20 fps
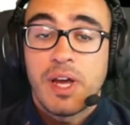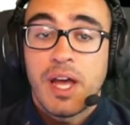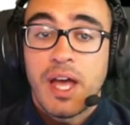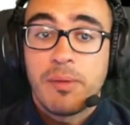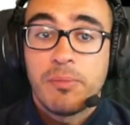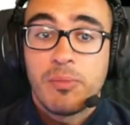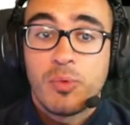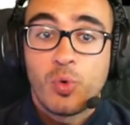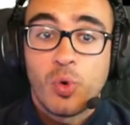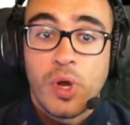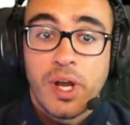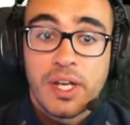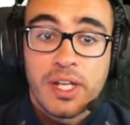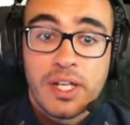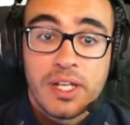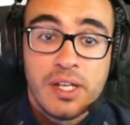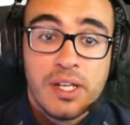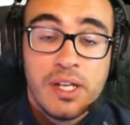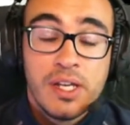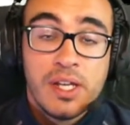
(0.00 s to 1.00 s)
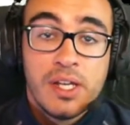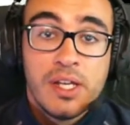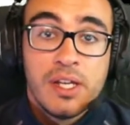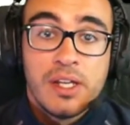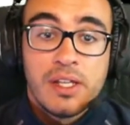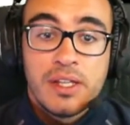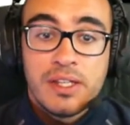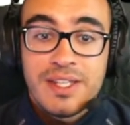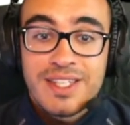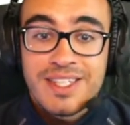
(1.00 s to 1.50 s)
I'm running
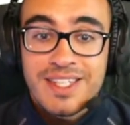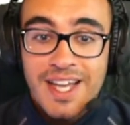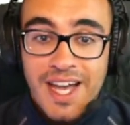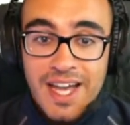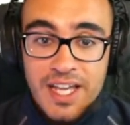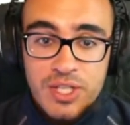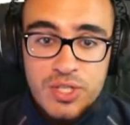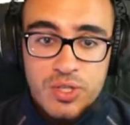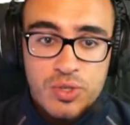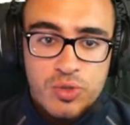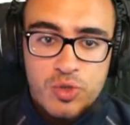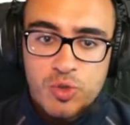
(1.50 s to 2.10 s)
this ISO.